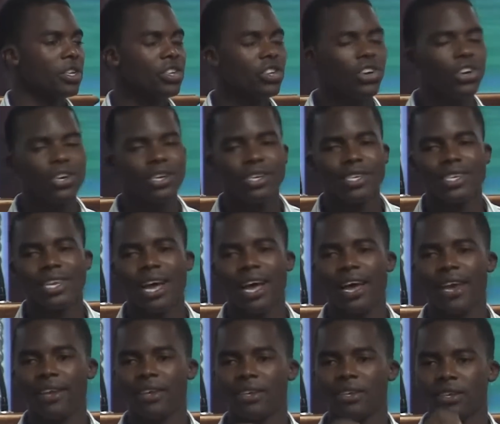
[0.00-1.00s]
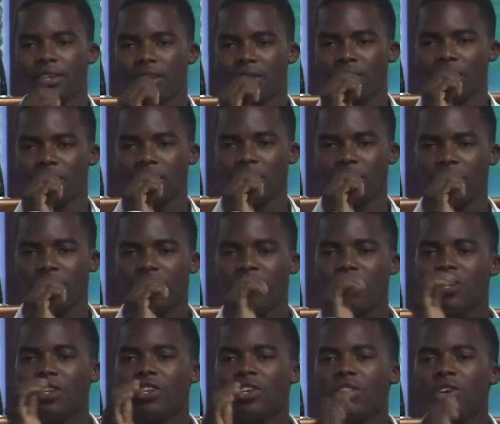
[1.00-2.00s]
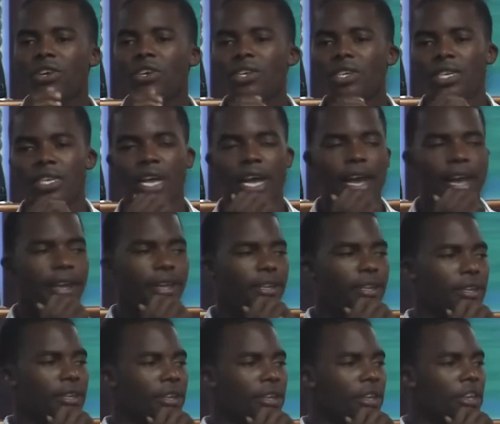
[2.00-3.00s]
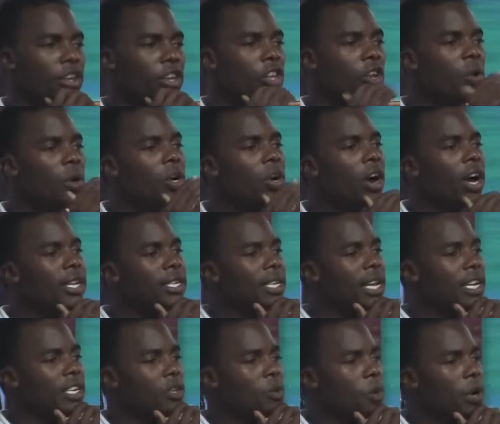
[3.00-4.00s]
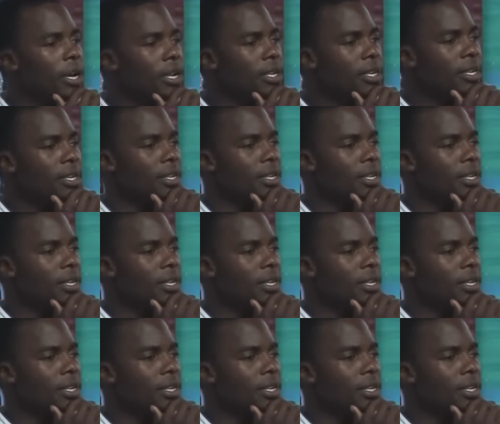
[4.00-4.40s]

Turn aside. Turn aside. You know what God says to us?